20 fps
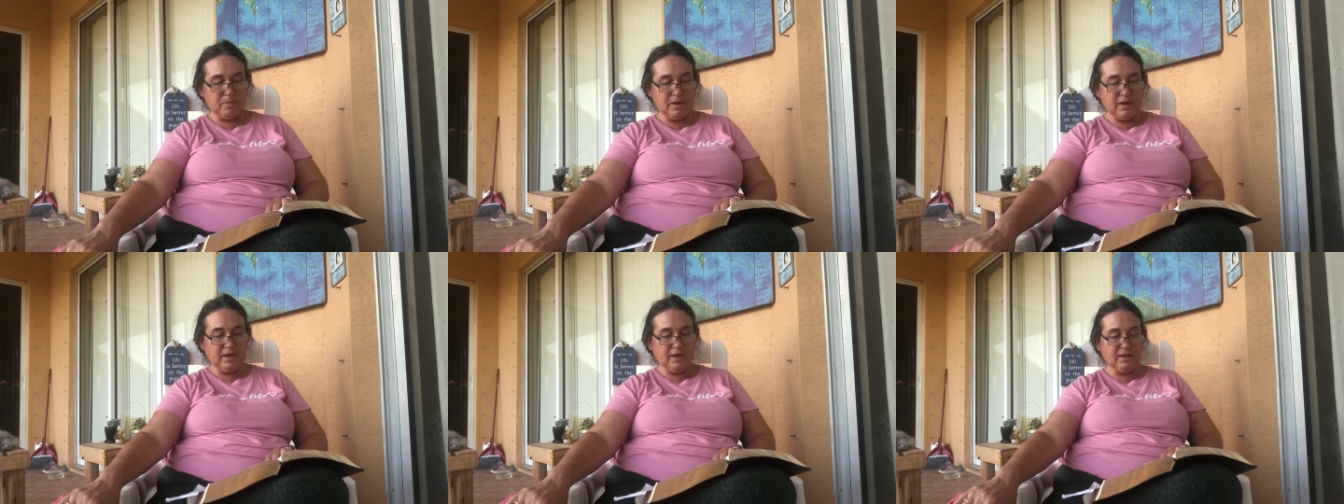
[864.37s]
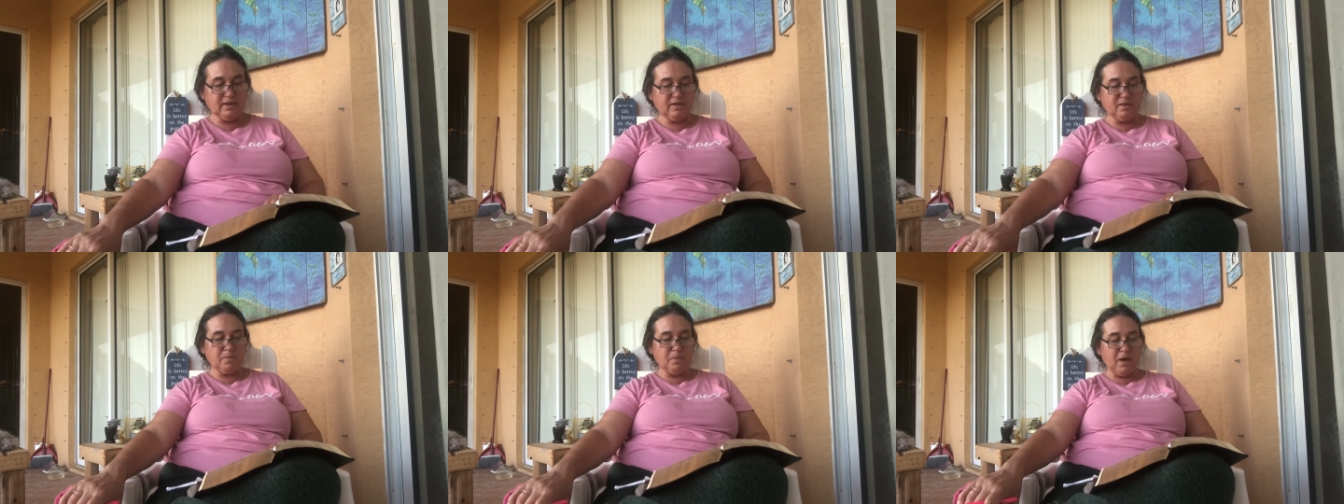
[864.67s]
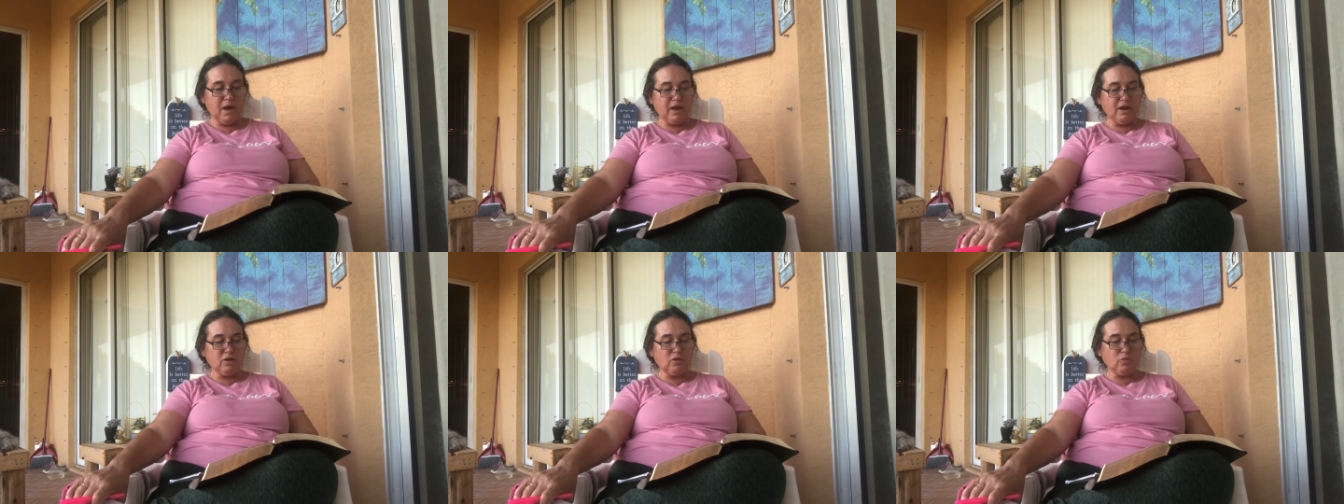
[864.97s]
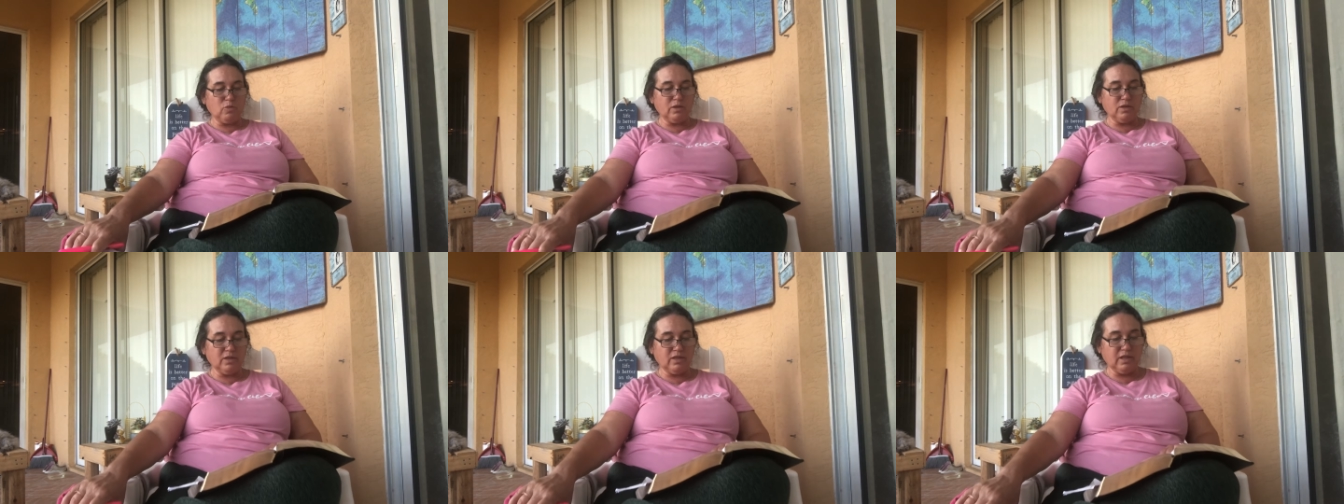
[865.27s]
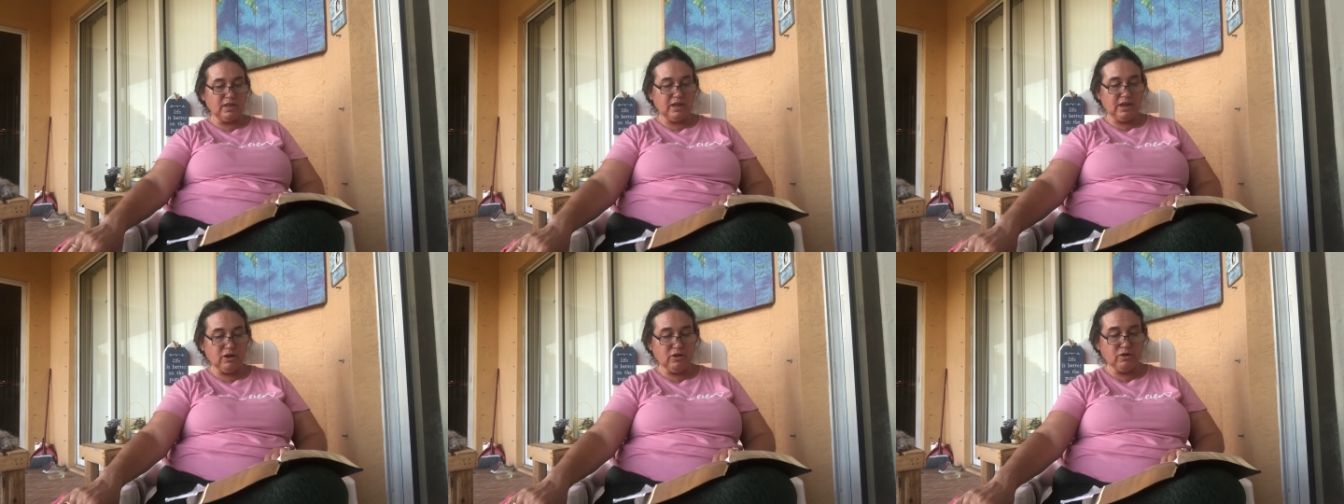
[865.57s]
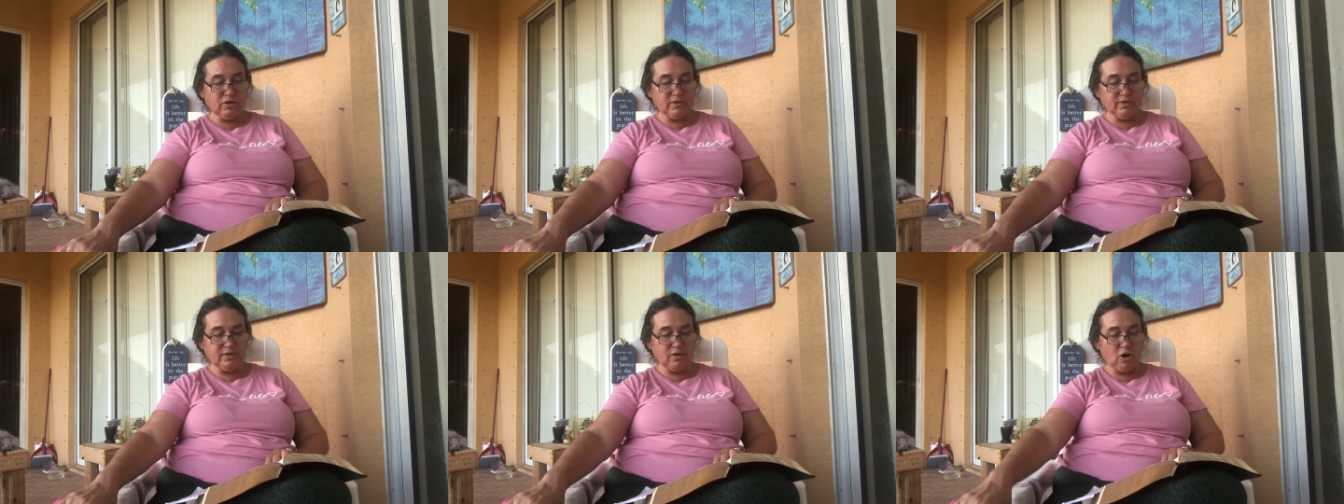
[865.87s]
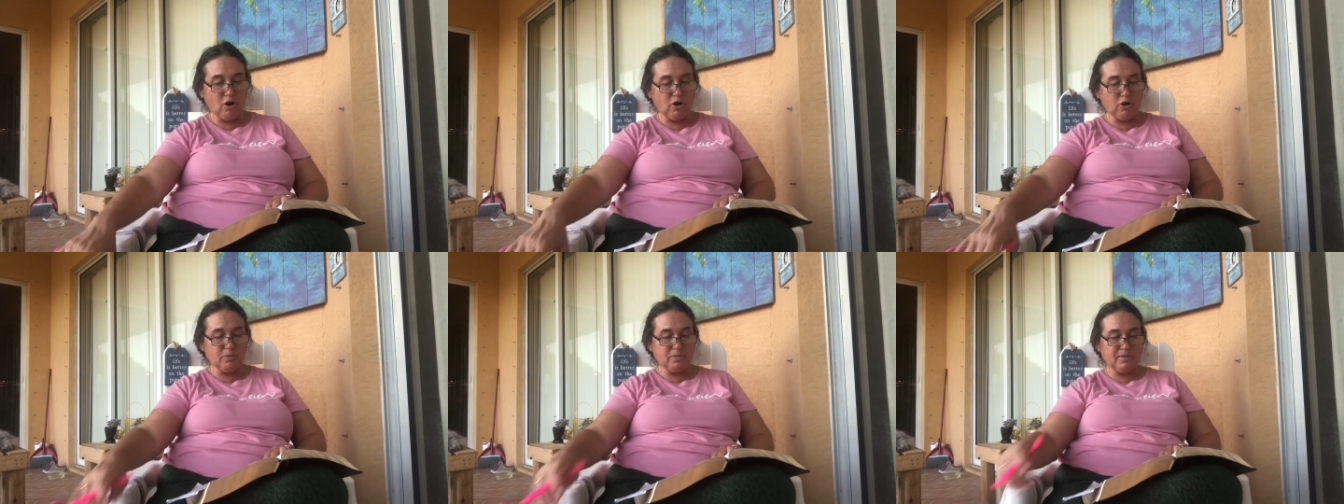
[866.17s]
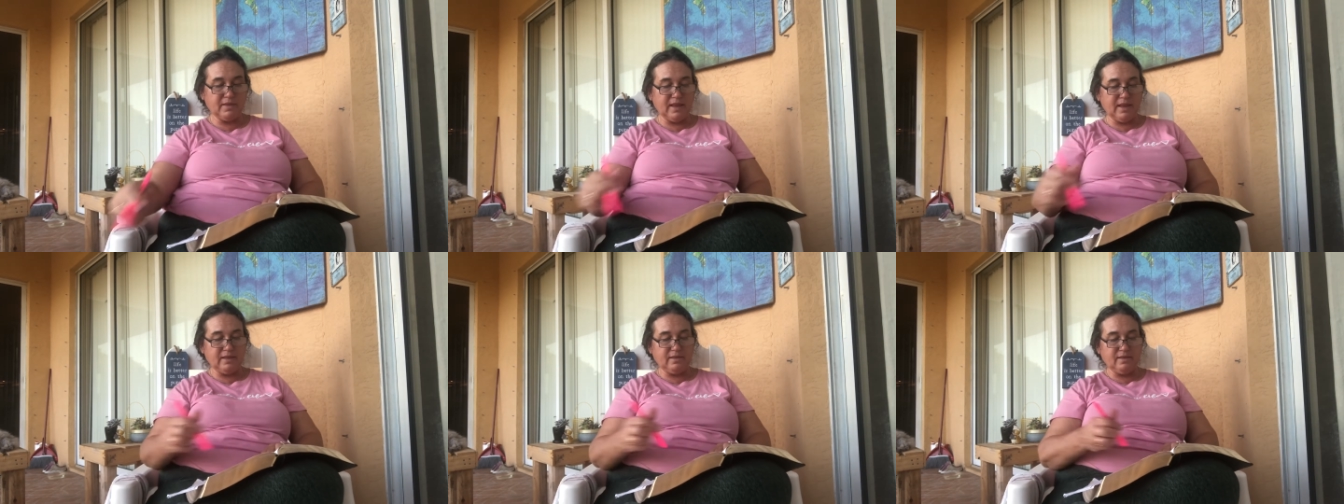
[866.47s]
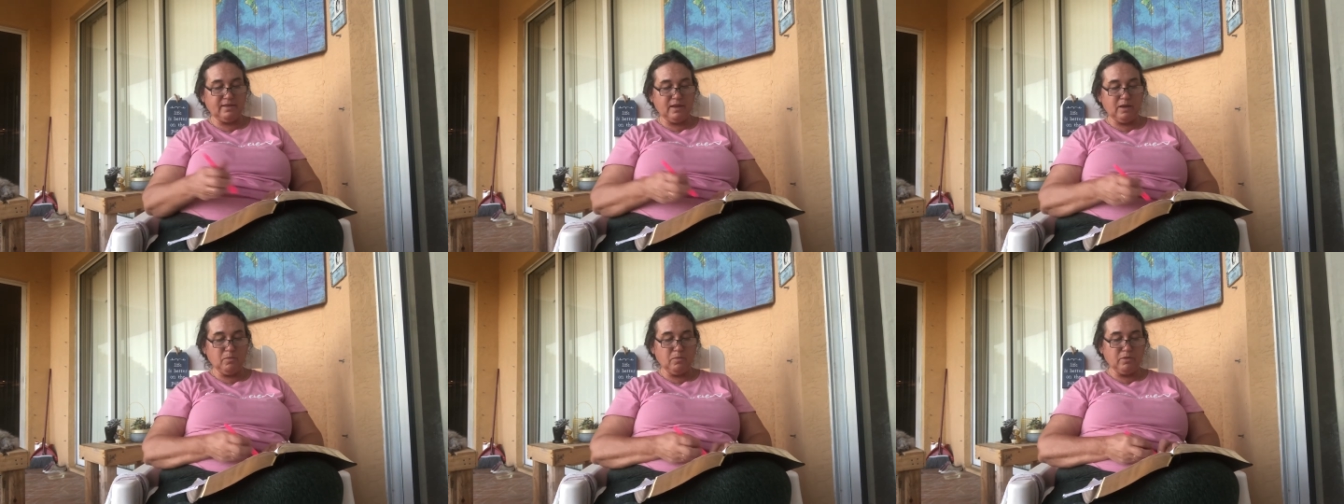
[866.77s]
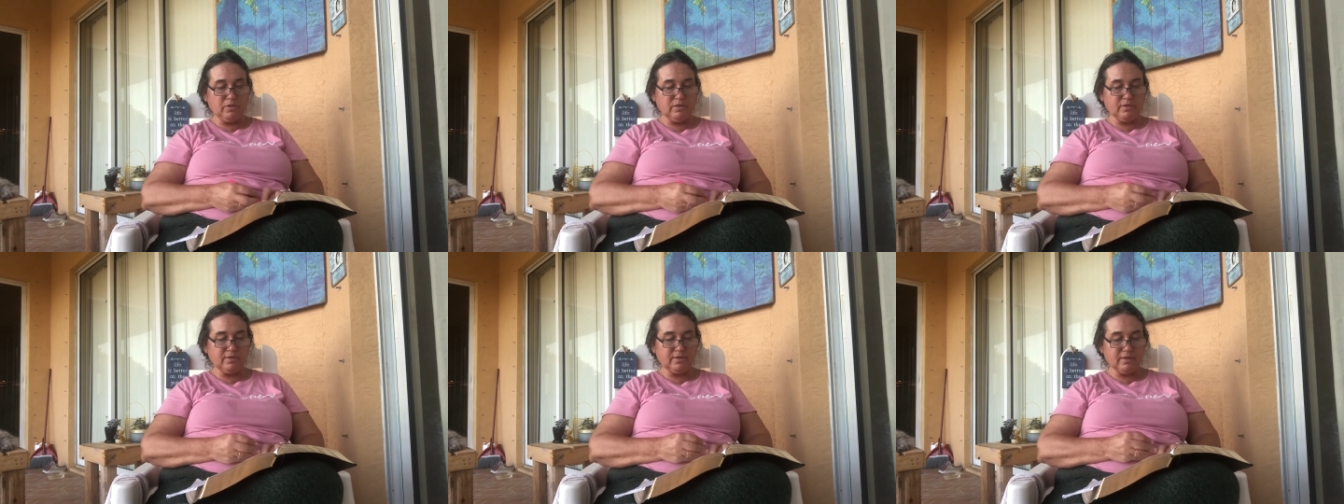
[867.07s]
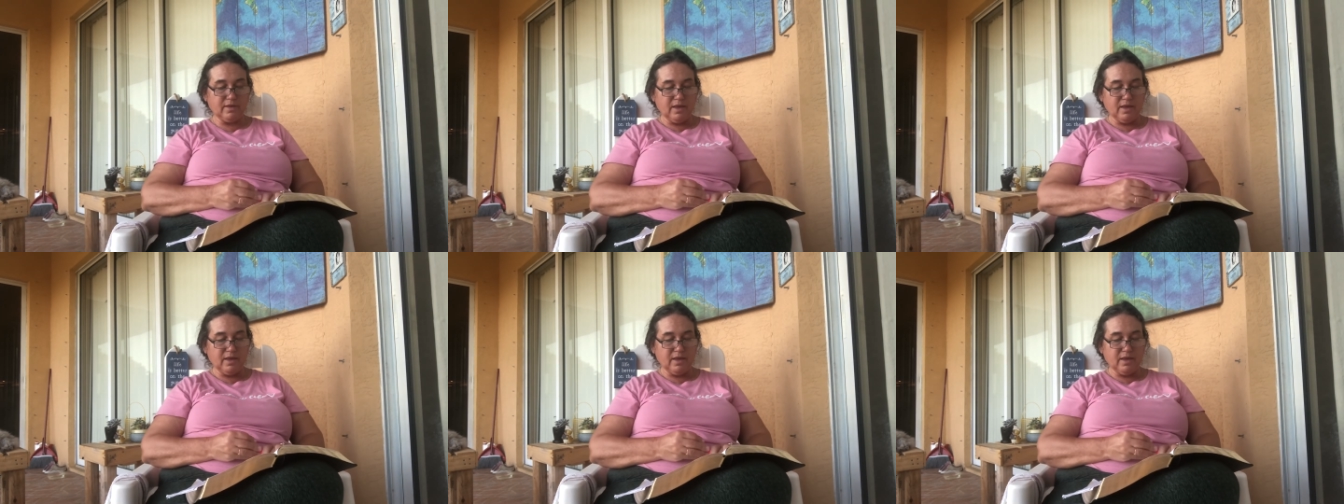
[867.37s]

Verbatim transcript: being inspired with lyres, harps, and cymbals.